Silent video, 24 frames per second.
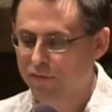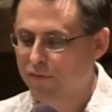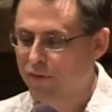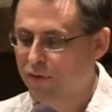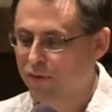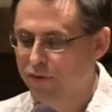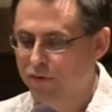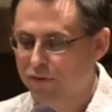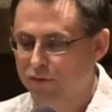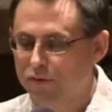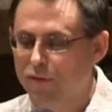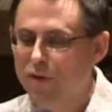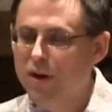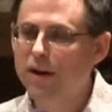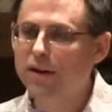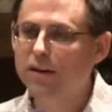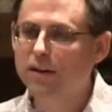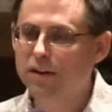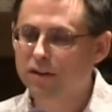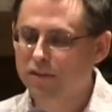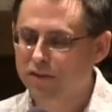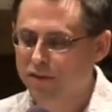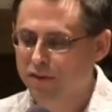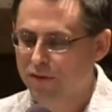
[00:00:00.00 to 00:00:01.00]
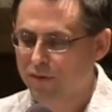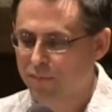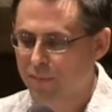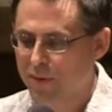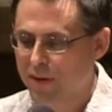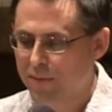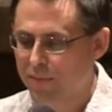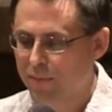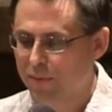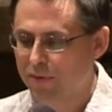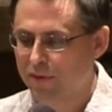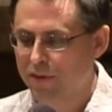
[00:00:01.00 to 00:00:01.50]
If you're straight, listen to
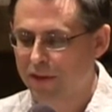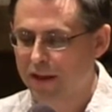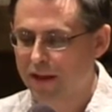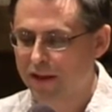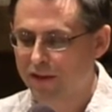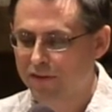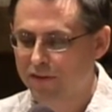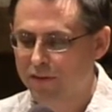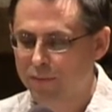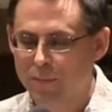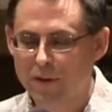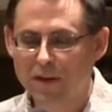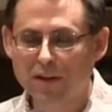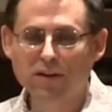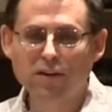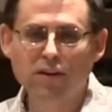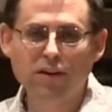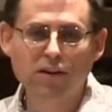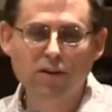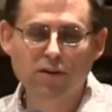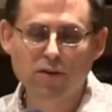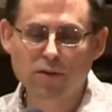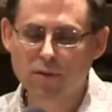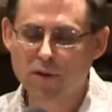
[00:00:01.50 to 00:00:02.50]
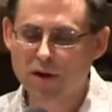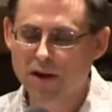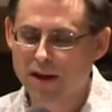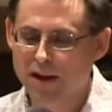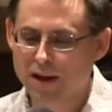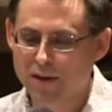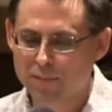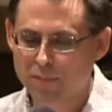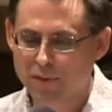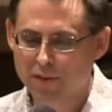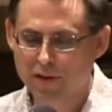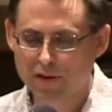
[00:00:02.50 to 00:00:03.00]
people in the
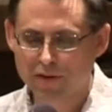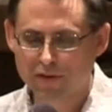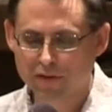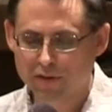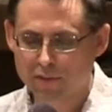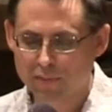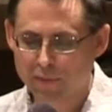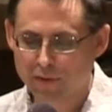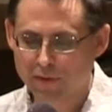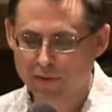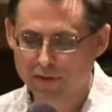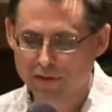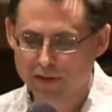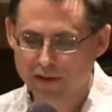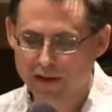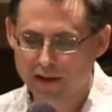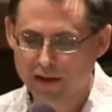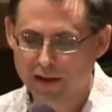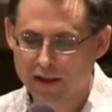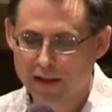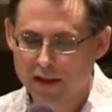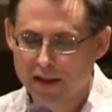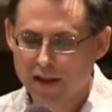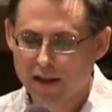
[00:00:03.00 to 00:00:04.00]
LGBTQIA plus community.